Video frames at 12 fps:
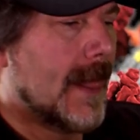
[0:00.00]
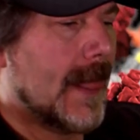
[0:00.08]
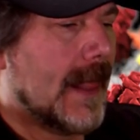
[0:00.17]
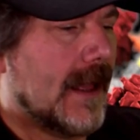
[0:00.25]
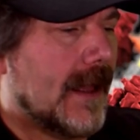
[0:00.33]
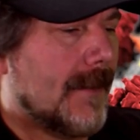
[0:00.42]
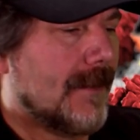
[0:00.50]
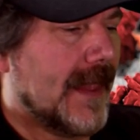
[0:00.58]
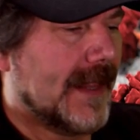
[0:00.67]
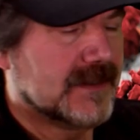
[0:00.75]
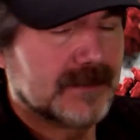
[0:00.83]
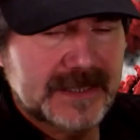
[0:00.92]
Um, as
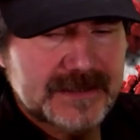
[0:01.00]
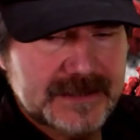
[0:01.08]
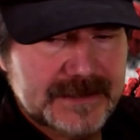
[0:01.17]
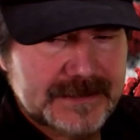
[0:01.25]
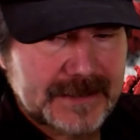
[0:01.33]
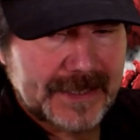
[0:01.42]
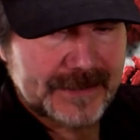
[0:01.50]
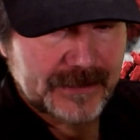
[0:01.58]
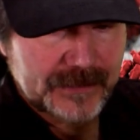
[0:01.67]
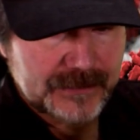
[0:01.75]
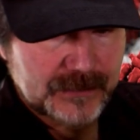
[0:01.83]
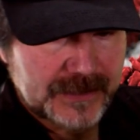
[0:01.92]
mentioned, I don't
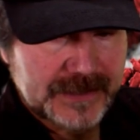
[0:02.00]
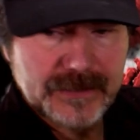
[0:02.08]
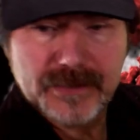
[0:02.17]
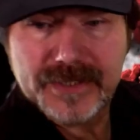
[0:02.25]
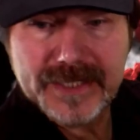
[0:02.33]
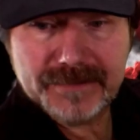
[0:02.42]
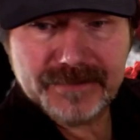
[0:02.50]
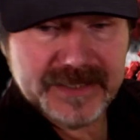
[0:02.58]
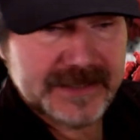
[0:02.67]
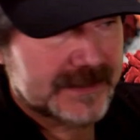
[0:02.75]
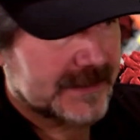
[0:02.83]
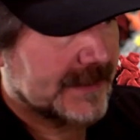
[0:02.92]
really know the
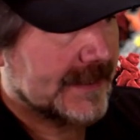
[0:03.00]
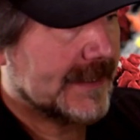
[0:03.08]
efficacy